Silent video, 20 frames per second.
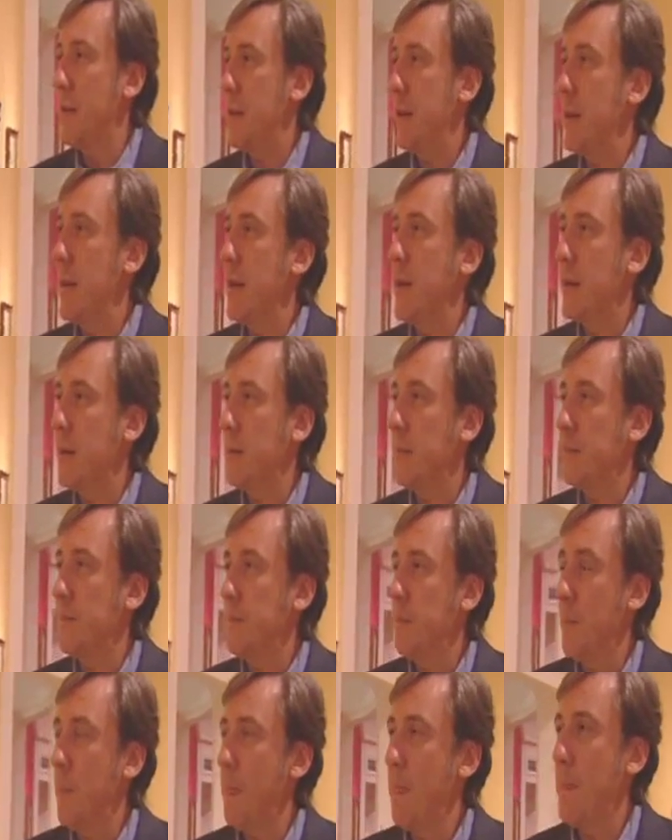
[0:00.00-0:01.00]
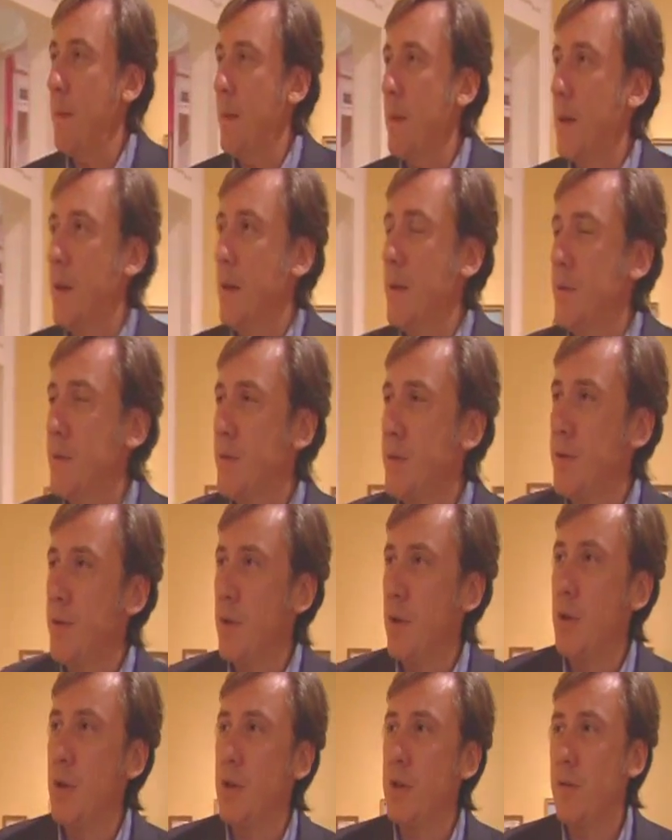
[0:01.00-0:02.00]
think, in
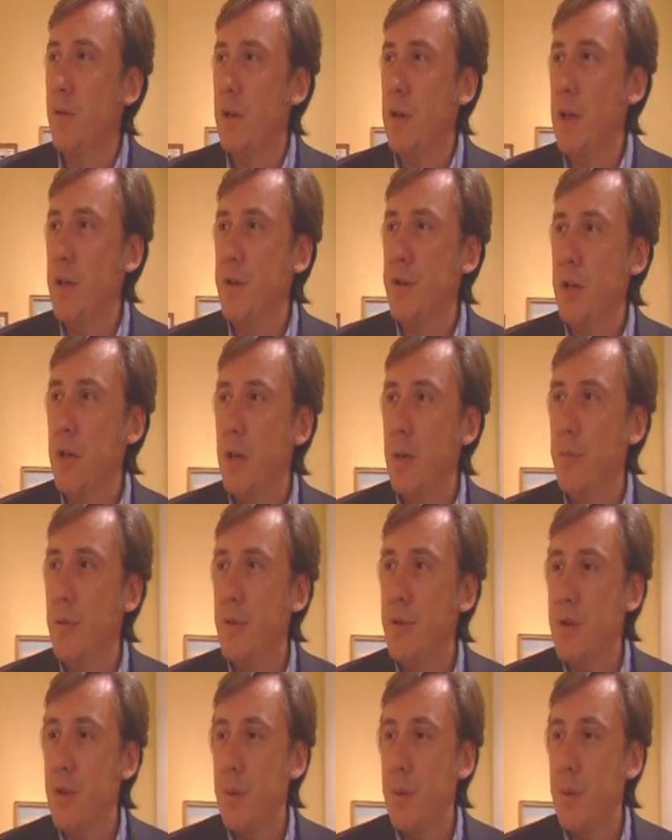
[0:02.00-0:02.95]
search of a landscape that